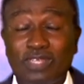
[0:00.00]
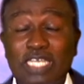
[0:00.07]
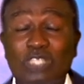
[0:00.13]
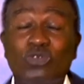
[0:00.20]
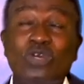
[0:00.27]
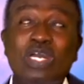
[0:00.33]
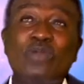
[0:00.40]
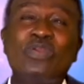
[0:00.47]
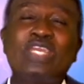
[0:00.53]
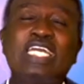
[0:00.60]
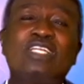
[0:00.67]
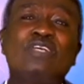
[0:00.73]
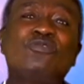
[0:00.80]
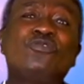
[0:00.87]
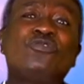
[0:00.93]
That's why we are
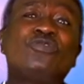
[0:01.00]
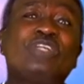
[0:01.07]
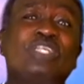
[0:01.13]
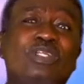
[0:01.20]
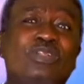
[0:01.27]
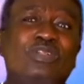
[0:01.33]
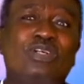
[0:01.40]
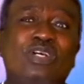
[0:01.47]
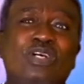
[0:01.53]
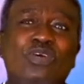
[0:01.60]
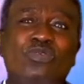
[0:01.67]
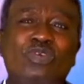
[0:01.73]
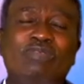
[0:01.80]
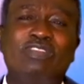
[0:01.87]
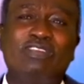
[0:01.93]
not filled
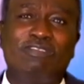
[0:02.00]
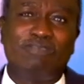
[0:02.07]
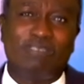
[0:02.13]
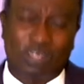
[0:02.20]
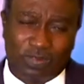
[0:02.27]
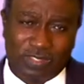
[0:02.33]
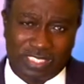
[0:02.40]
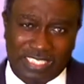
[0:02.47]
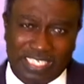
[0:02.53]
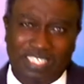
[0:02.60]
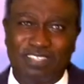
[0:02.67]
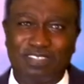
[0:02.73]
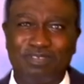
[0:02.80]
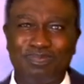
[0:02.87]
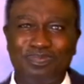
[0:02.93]
with the fountain.